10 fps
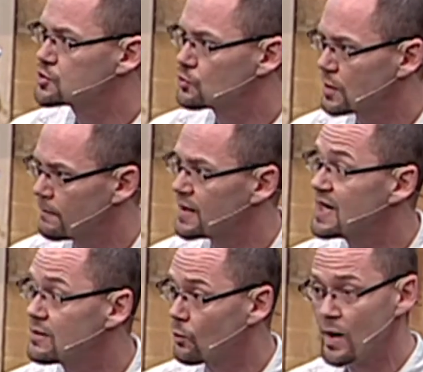to him. But
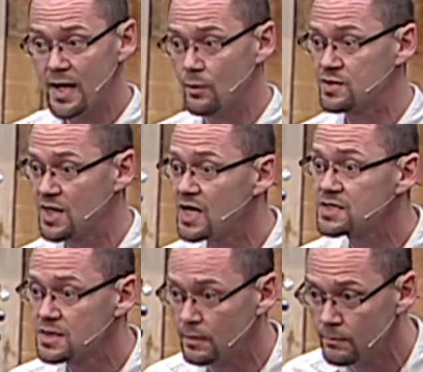either way, it was
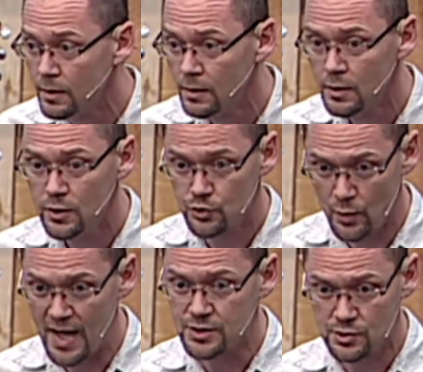custom to
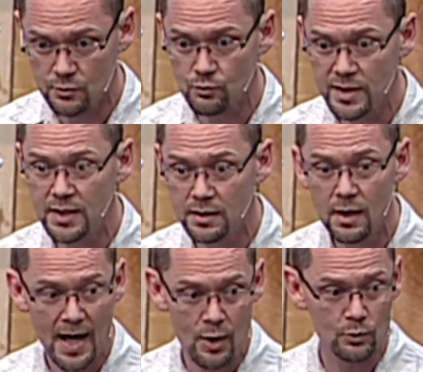actually read
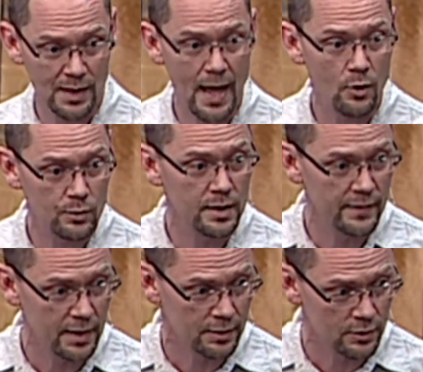out loud in
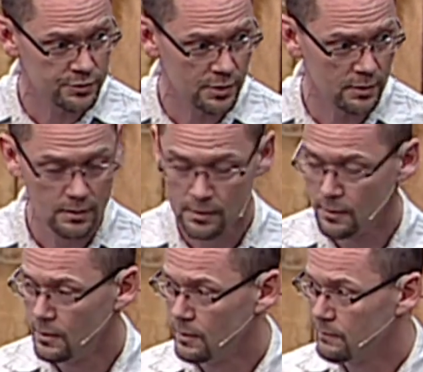that culture.
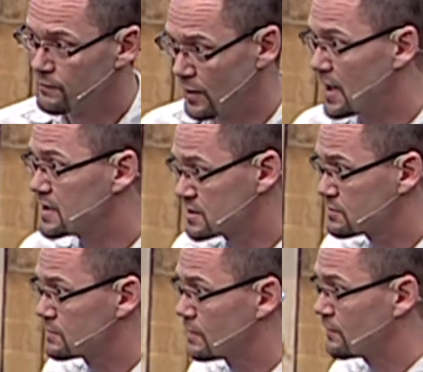For
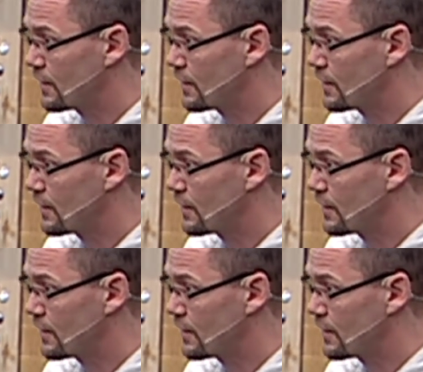us, it's